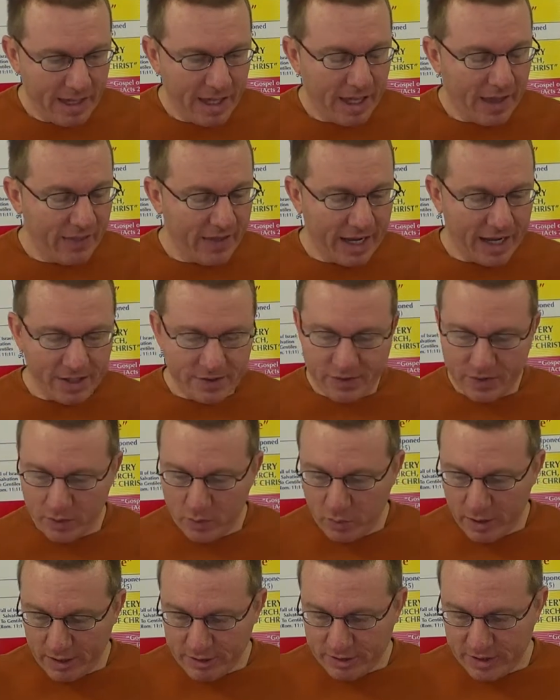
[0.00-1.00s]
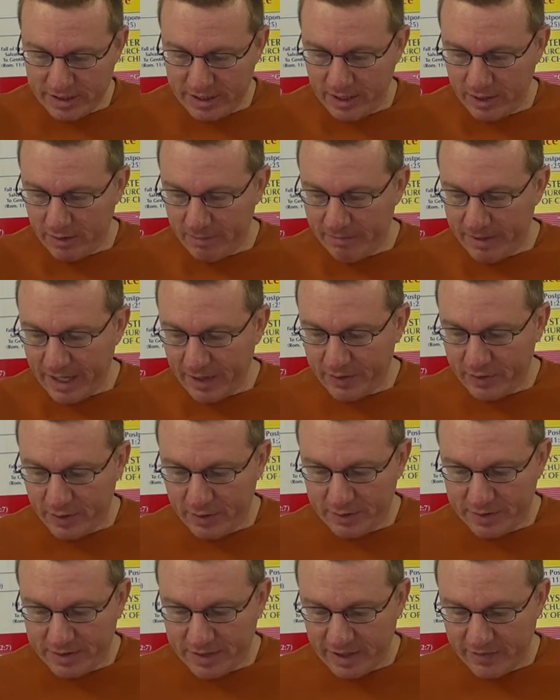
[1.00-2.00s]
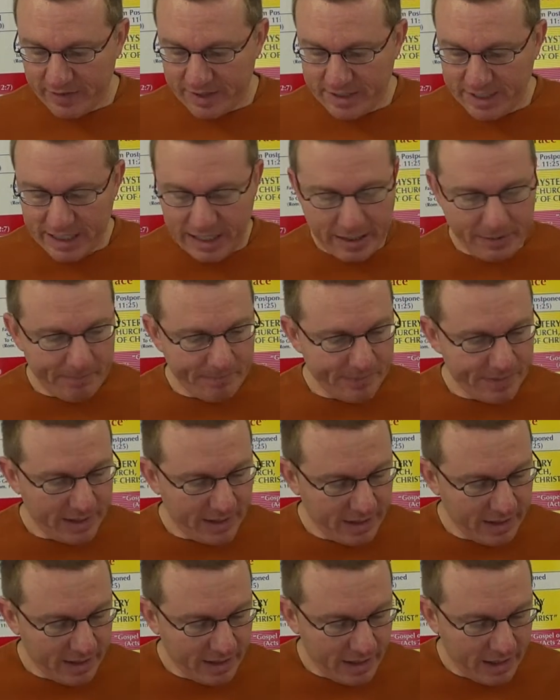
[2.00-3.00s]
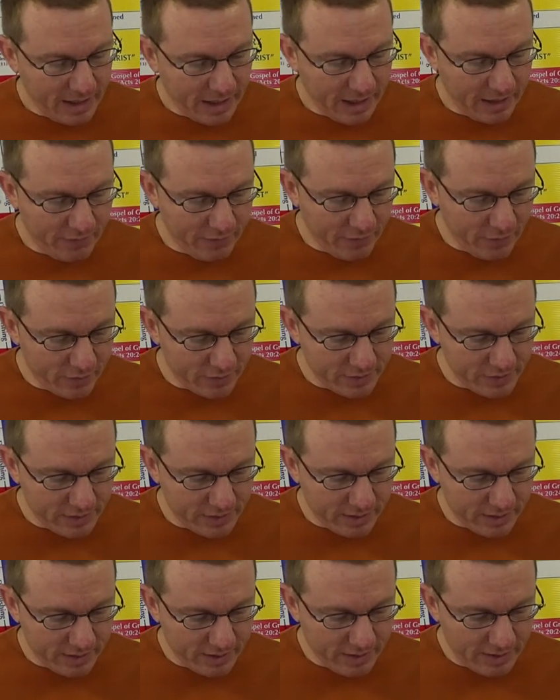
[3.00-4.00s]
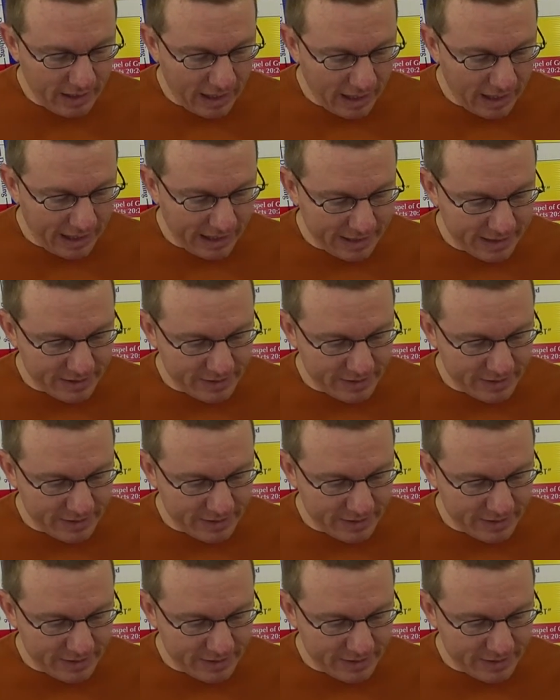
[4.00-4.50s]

and they ask the question here in Matthew 17 and verse 9.